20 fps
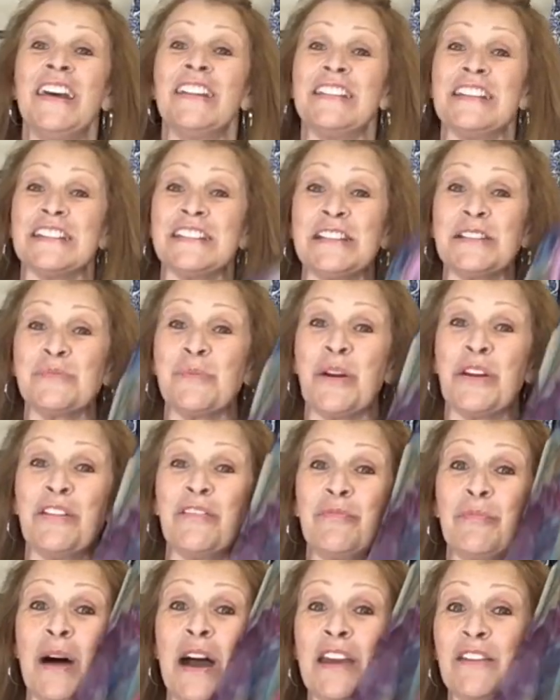This is one
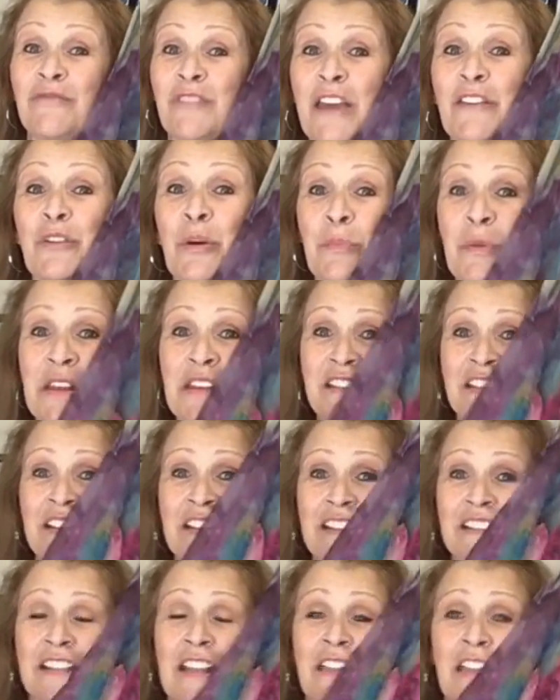of my favorite
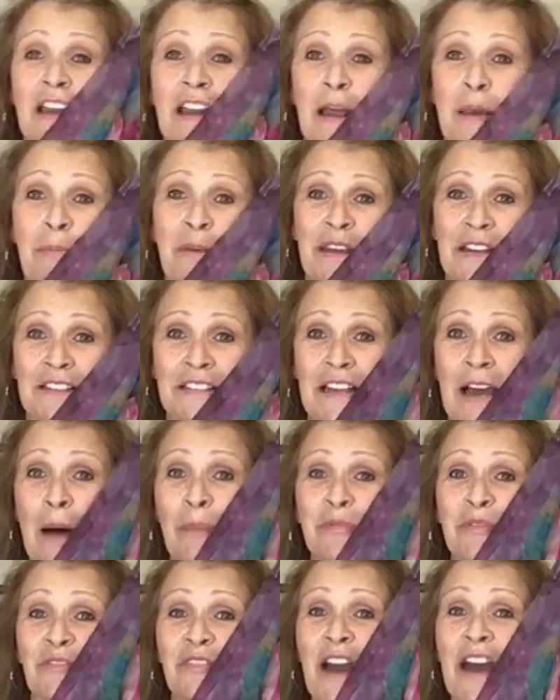pieces that I picked
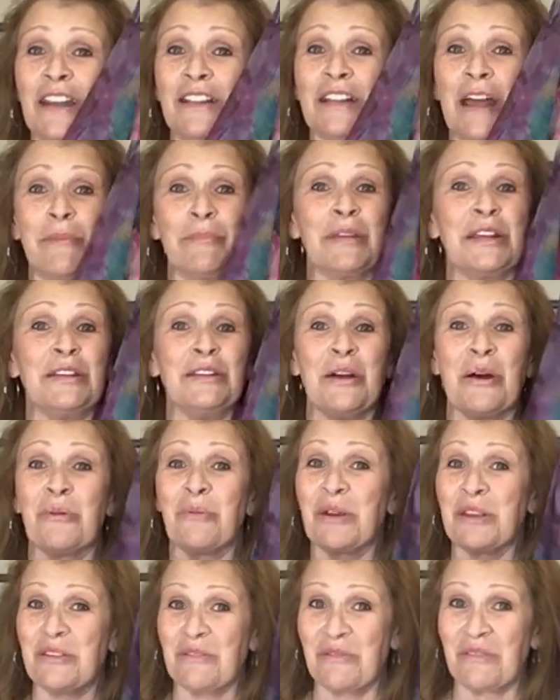up. You've got to let me know
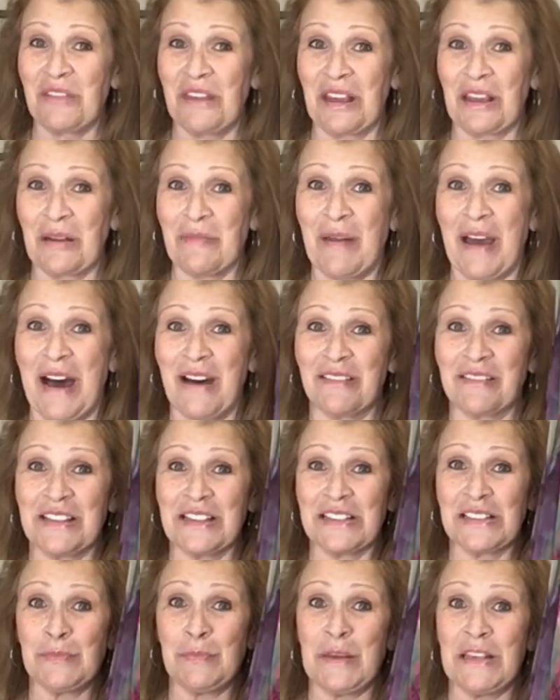what you think about
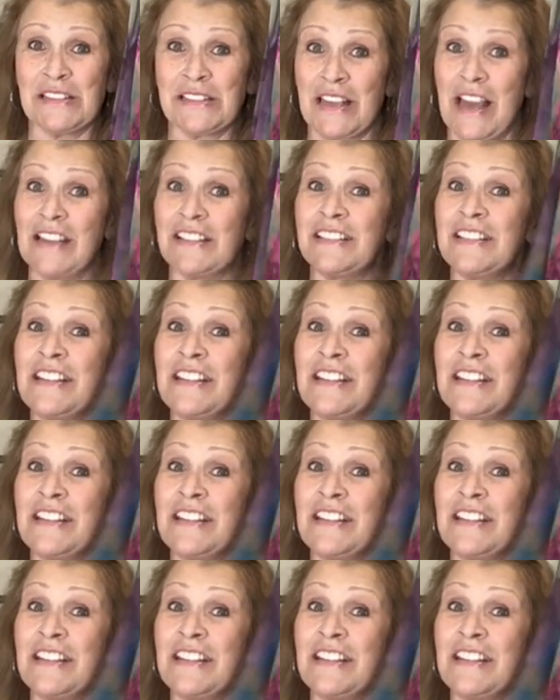this piece, guys.